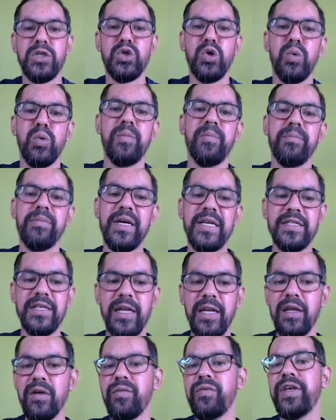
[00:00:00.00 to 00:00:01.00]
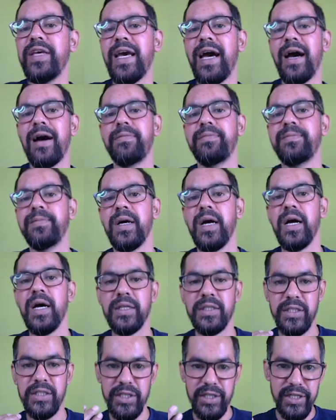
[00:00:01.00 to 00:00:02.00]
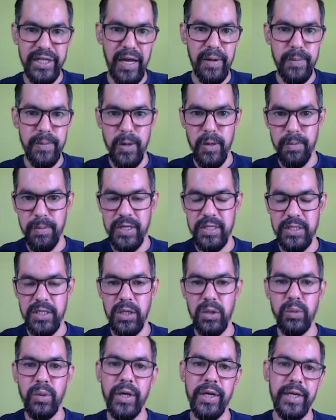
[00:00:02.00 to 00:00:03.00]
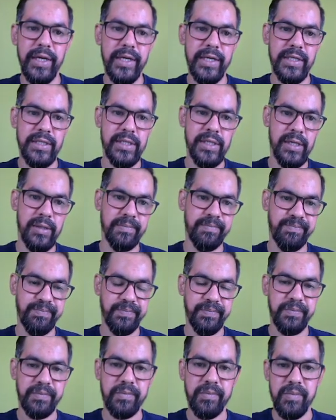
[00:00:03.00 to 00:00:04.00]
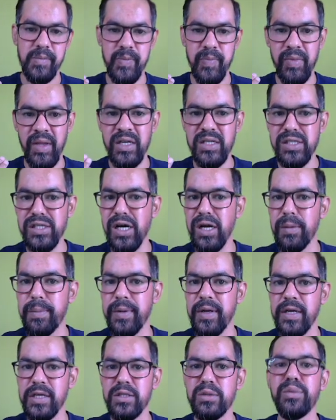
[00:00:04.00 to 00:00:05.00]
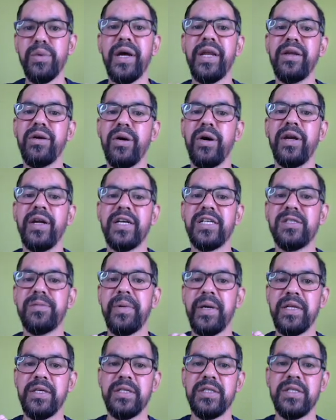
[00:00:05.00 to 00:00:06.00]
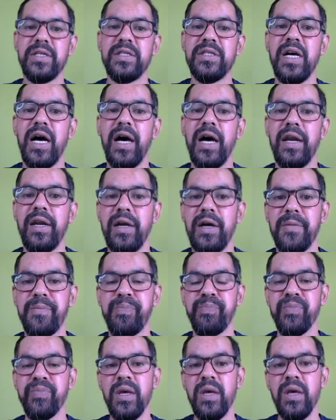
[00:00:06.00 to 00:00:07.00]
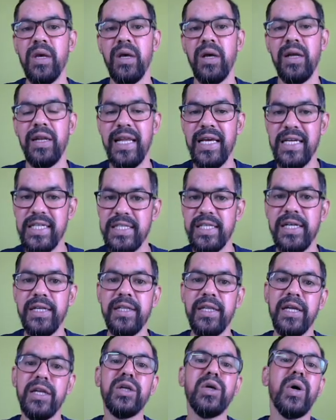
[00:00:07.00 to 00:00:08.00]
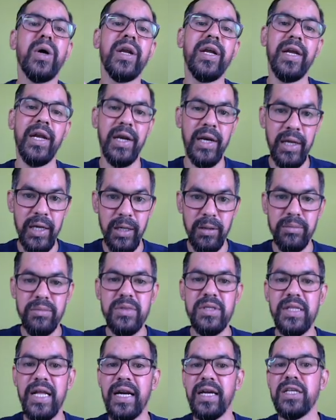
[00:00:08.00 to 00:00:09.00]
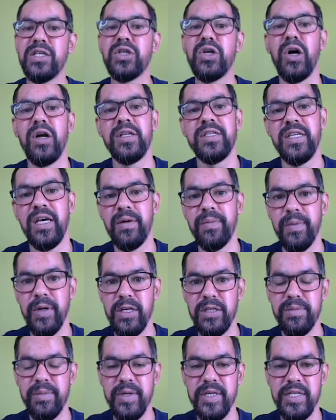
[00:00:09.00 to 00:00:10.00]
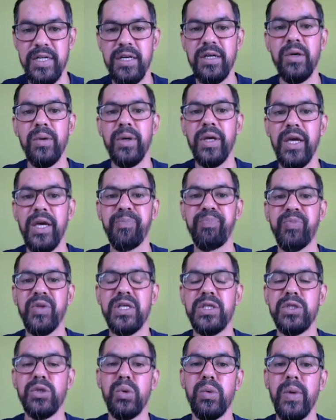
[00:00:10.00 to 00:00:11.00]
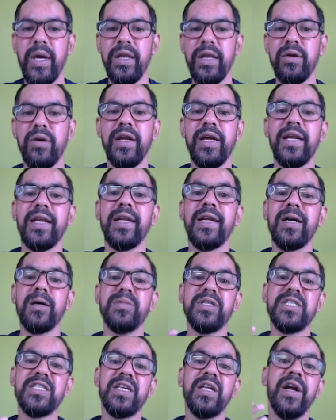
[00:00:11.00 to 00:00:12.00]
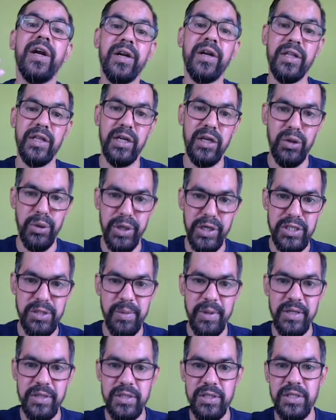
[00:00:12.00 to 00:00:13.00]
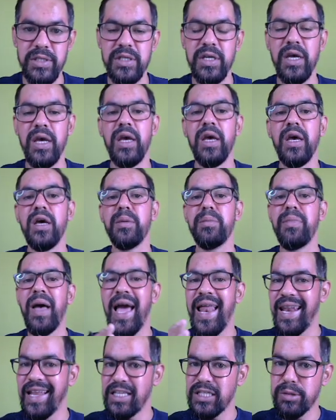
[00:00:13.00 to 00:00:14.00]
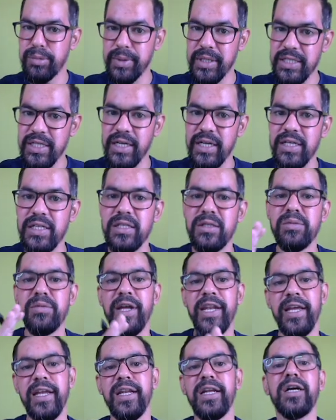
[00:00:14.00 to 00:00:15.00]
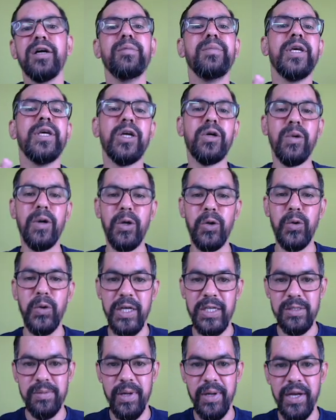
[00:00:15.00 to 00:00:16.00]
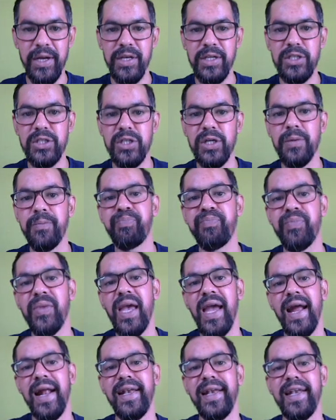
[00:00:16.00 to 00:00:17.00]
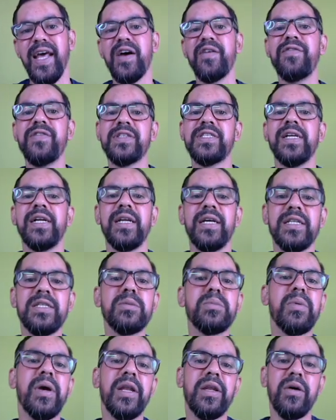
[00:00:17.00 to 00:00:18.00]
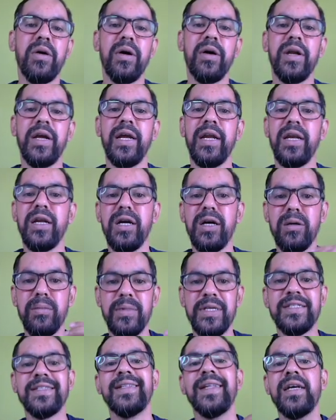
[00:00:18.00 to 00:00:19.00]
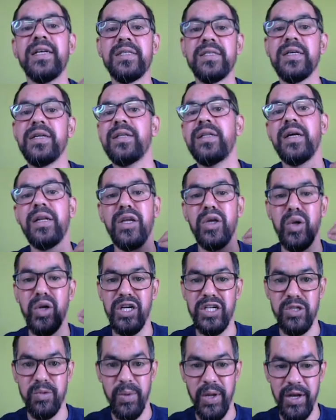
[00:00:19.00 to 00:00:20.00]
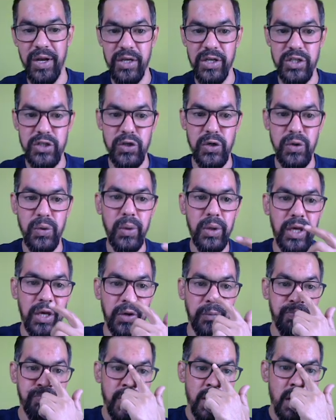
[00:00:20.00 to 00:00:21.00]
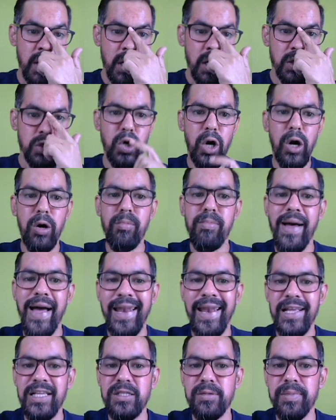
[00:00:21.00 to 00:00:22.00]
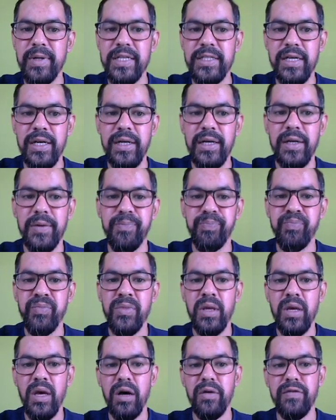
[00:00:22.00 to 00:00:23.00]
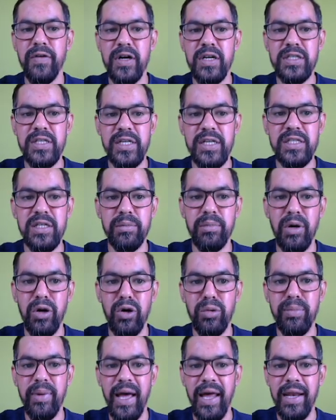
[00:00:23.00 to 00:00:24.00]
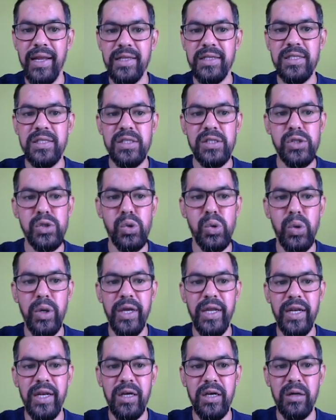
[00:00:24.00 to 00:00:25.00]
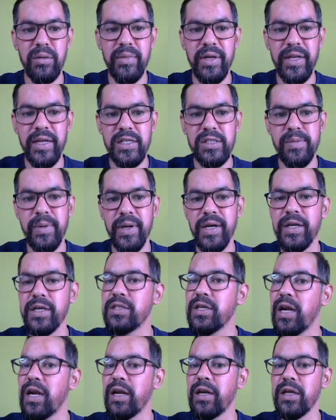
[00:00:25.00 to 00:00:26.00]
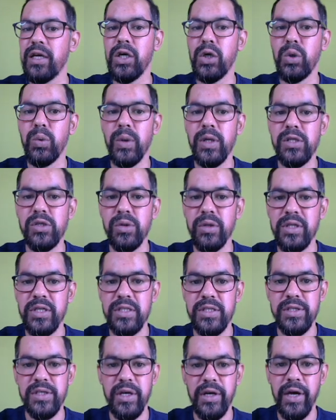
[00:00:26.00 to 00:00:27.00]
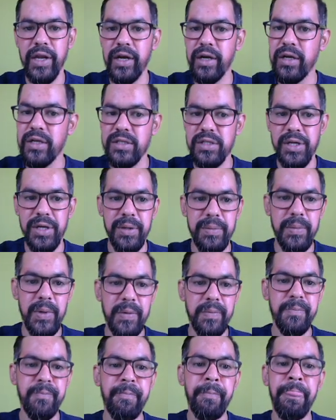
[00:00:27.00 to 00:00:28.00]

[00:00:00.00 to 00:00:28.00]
So majorly we have three type of budget. One is surplus, when your expenses are lesser than your income, that is called surplus budget. Okay, so when your income is greater than your expenses. Balanced budget is when income equal to expenditure, and deficit is when your income is lesser than your expenditure. Okay, so a balanced budget, first is about balance, so income and expenditure are equal, so this is the correct statement.